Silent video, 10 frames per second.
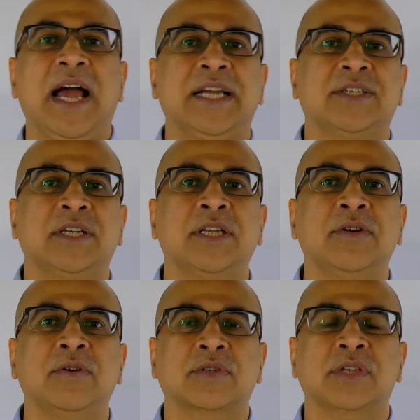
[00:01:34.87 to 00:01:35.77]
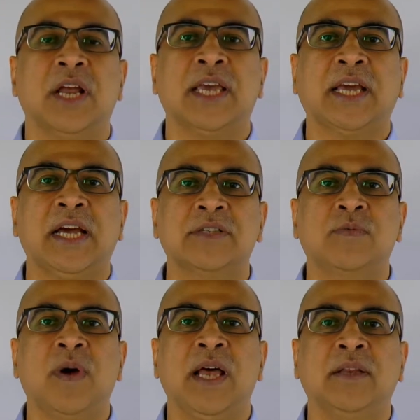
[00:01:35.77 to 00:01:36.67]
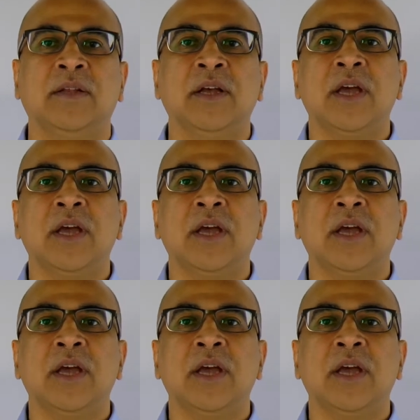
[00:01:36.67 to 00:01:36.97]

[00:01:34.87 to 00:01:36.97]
actually looks like as well.